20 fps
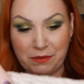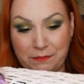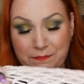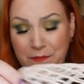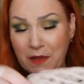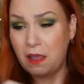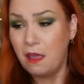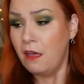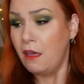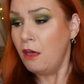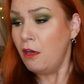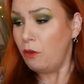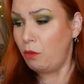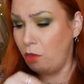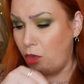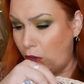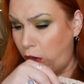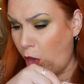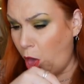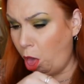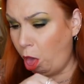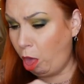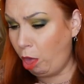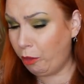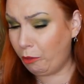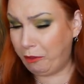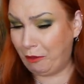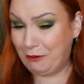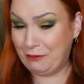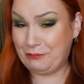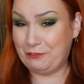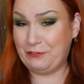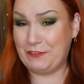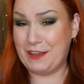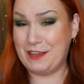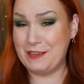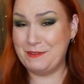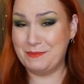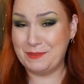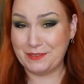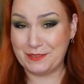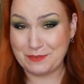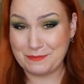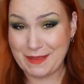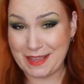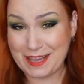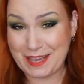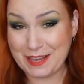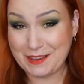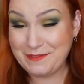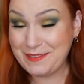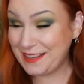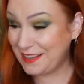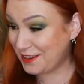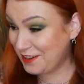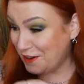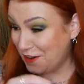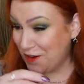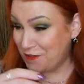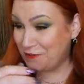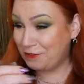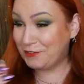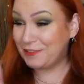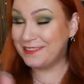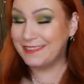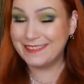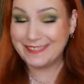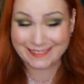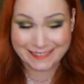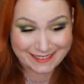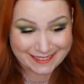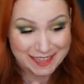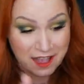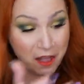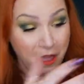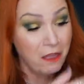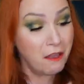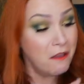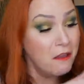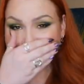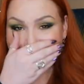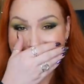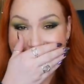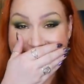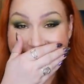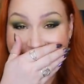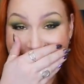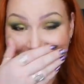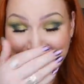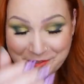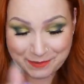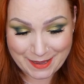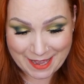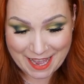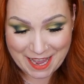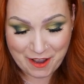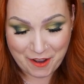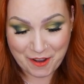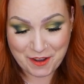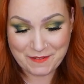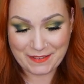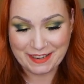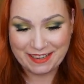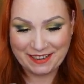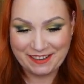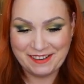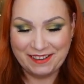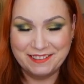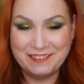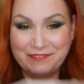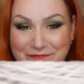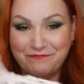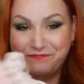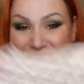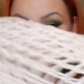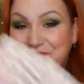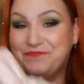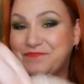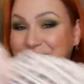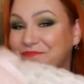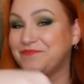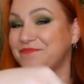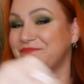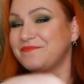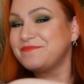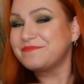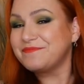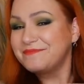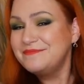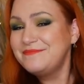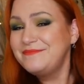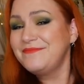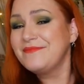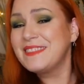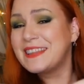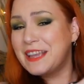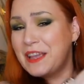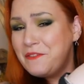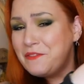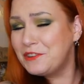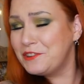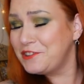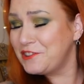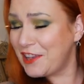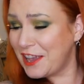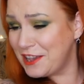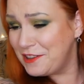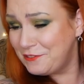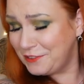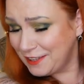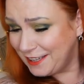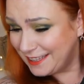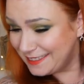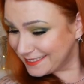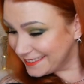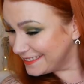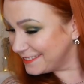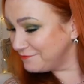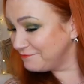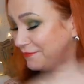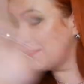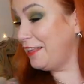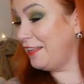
Fibres are making me cough. Excuse me, oh my gosh. Give it a shake first.